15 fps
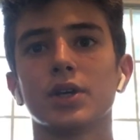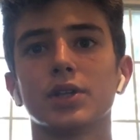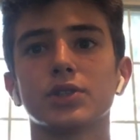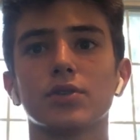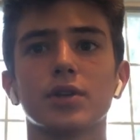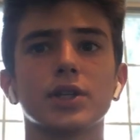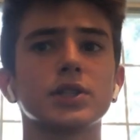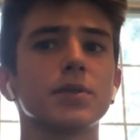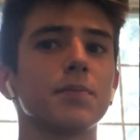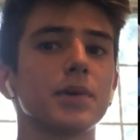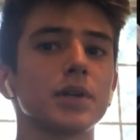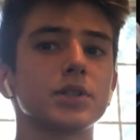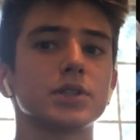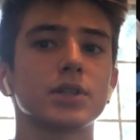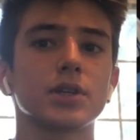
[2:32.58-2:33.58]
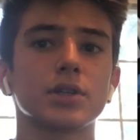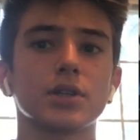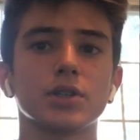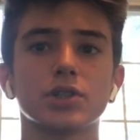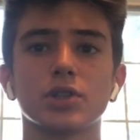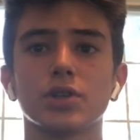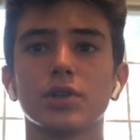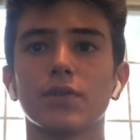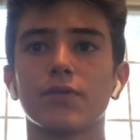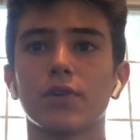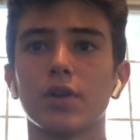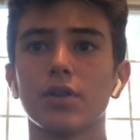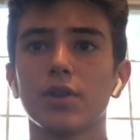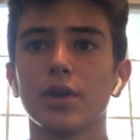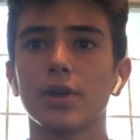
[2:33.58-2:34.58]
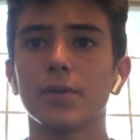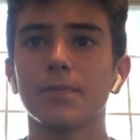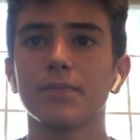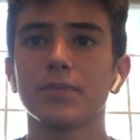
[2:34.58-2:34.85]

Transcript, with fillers: So that's a big signature in the front there.